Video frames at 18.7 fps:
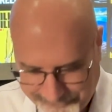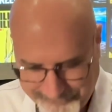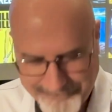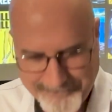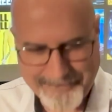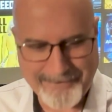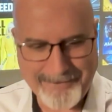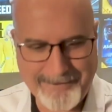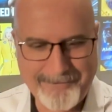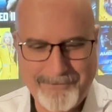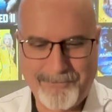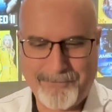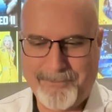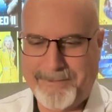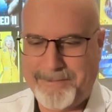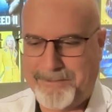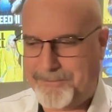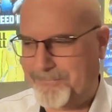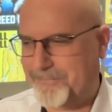again the
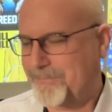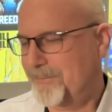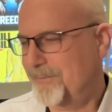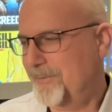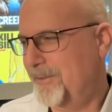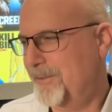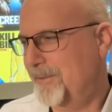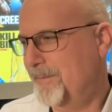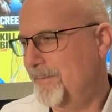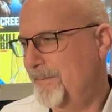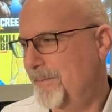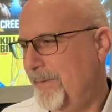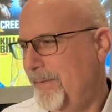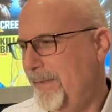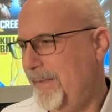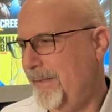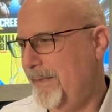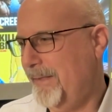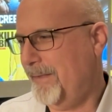reel for them,
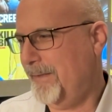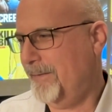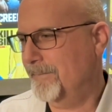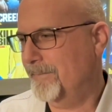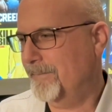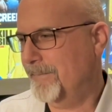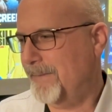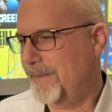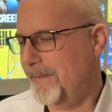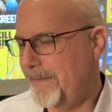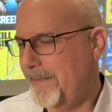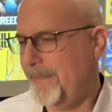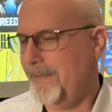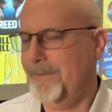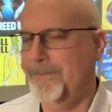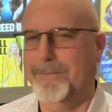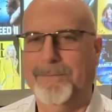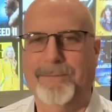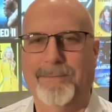and it
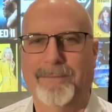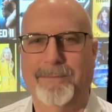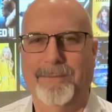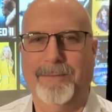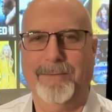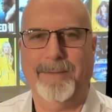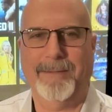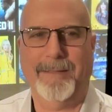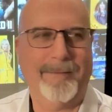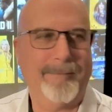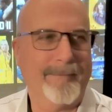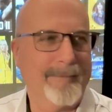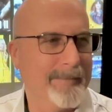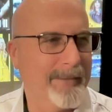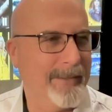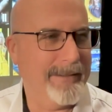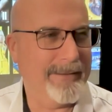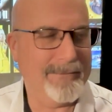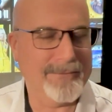ends, and
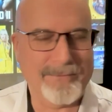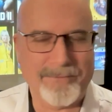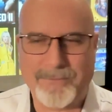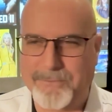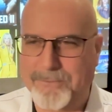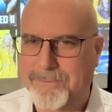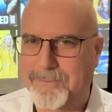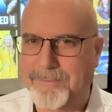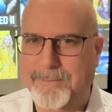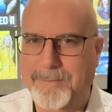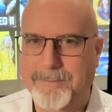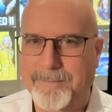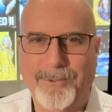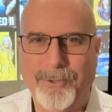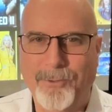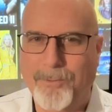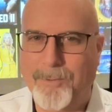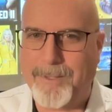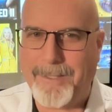everybody's just
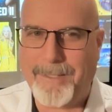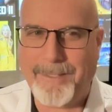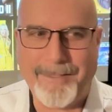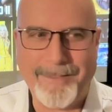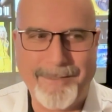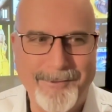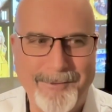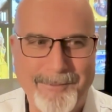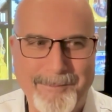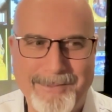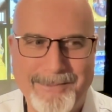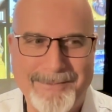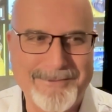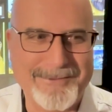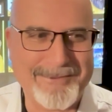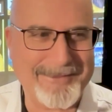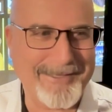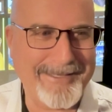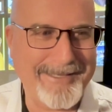quiet. Nobody's
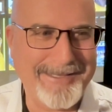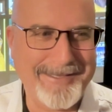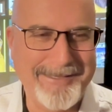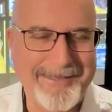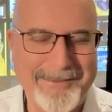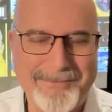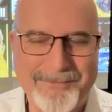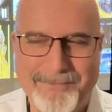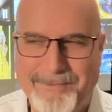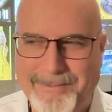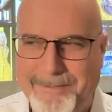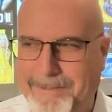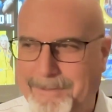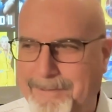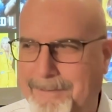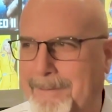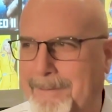saying anything.